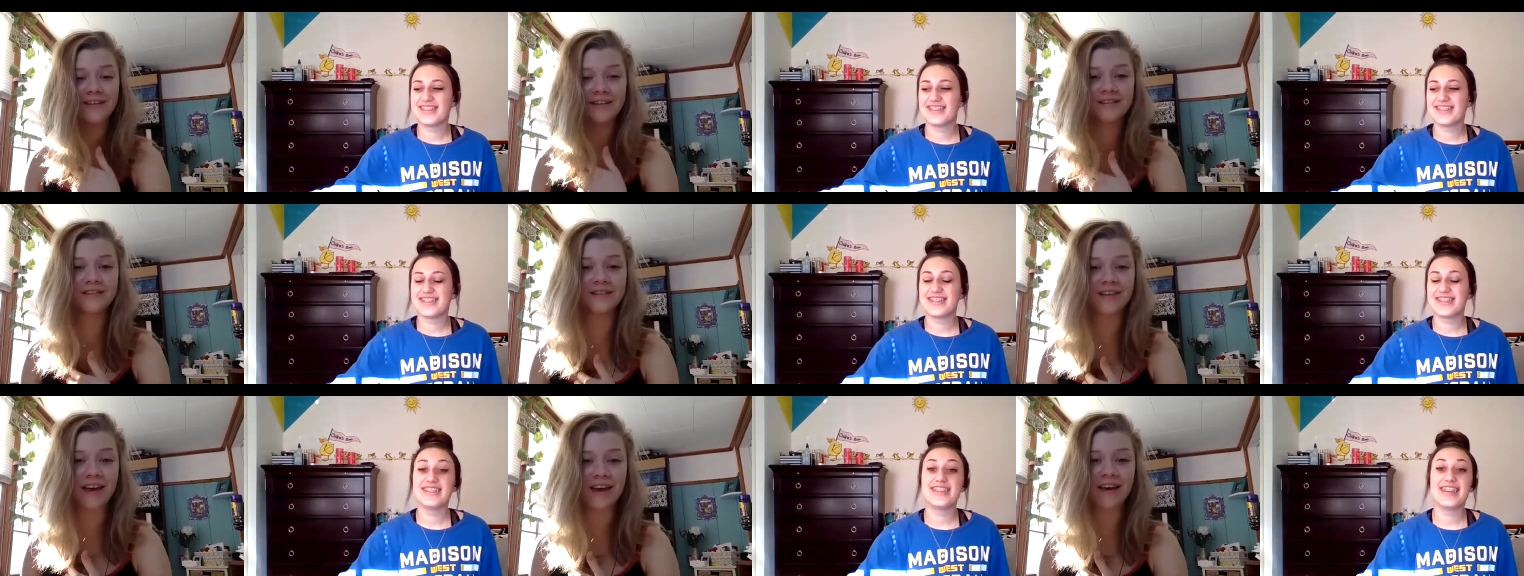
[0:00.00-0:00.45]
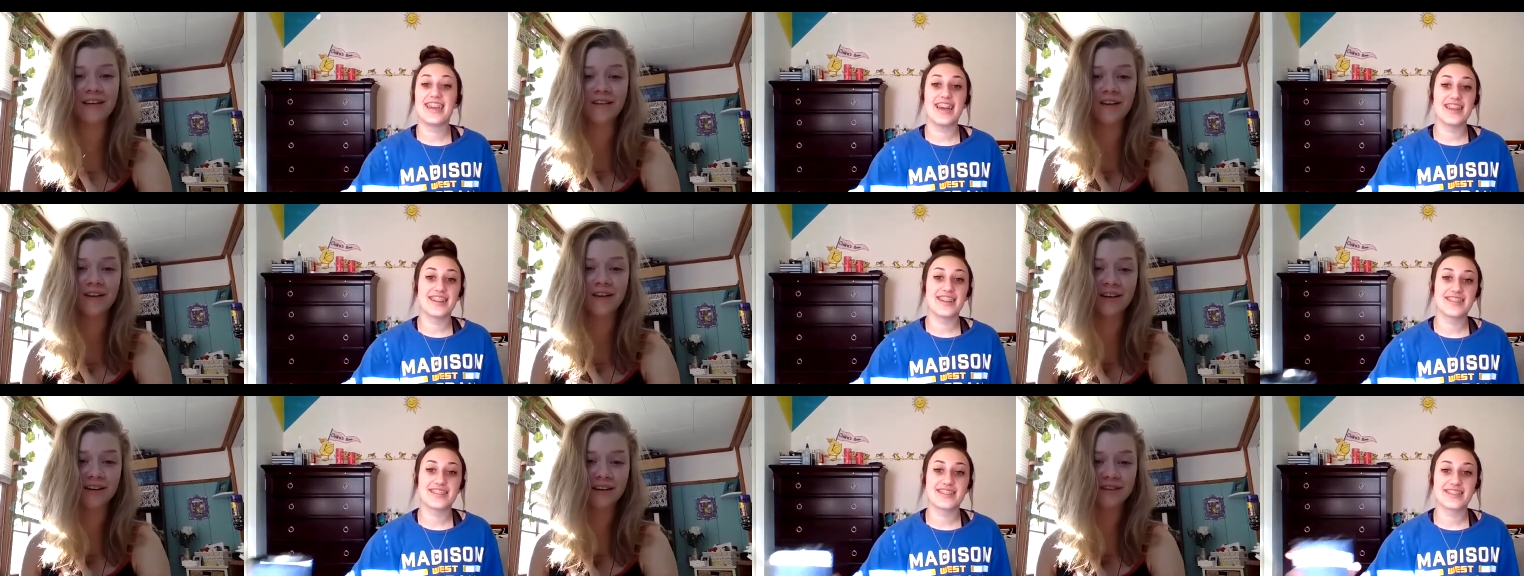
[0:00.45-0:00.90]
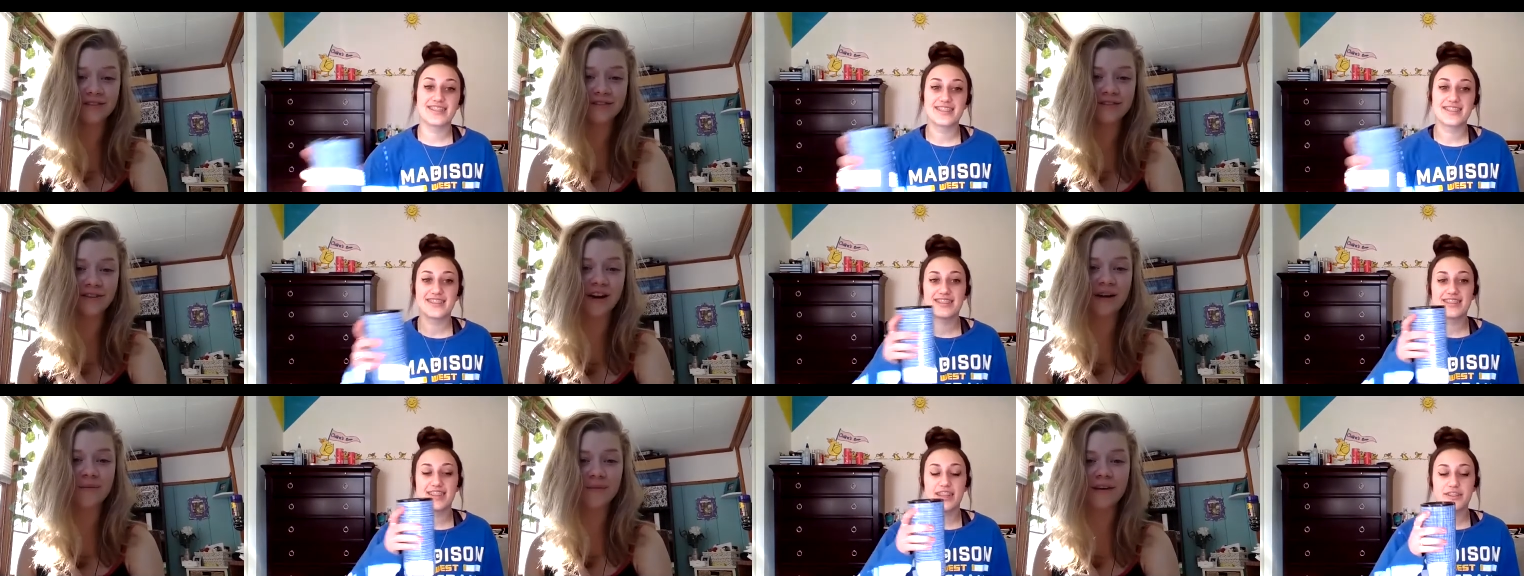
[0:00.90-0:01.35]
Speaker 1: take it to heart yes, try to
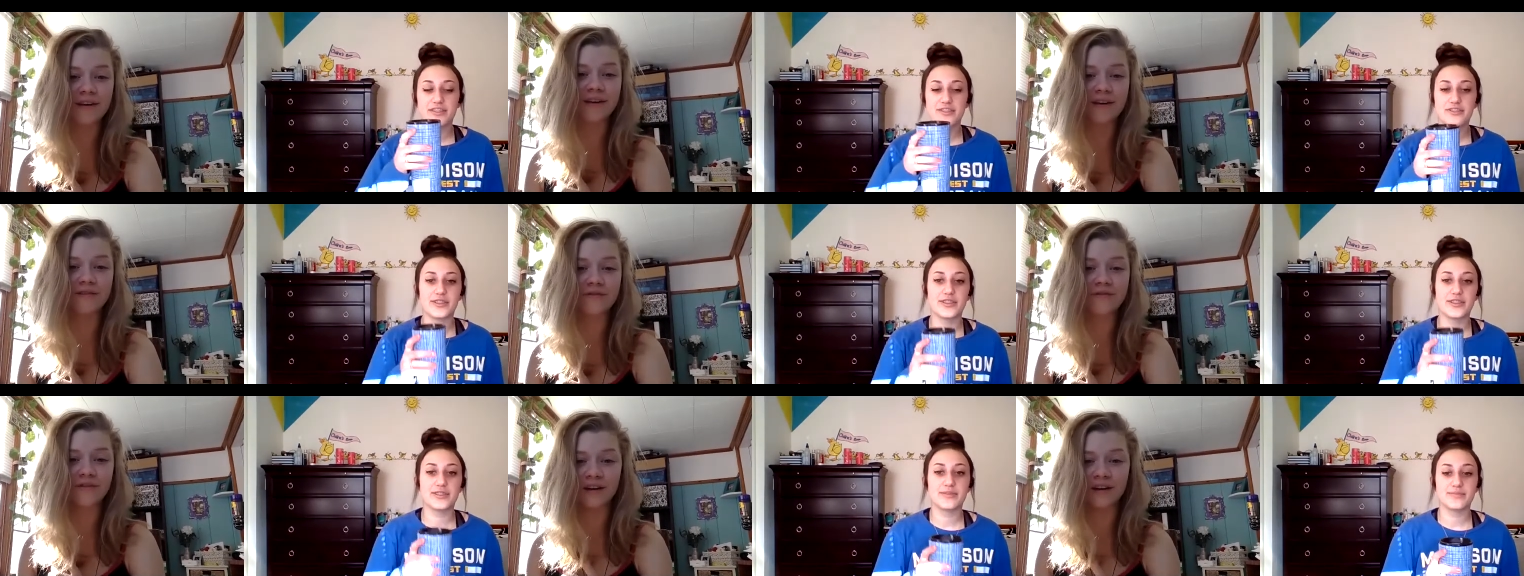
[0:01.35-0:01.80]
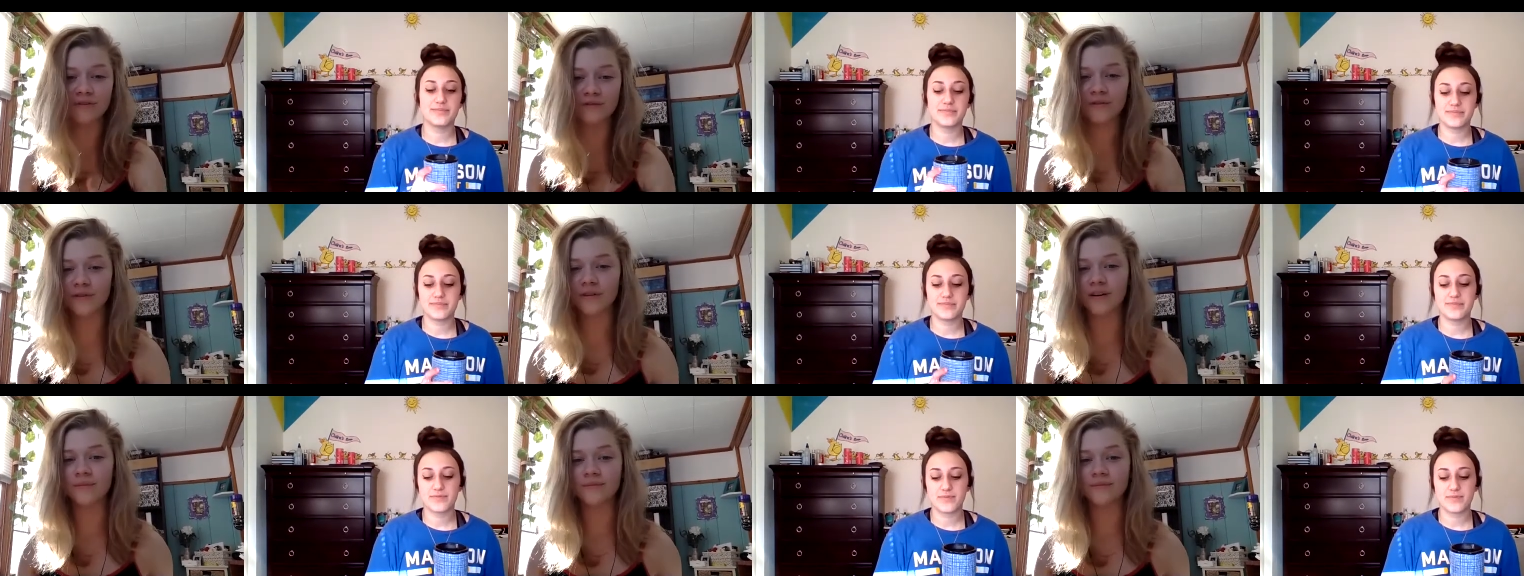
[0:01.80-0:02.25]
be a good friend true.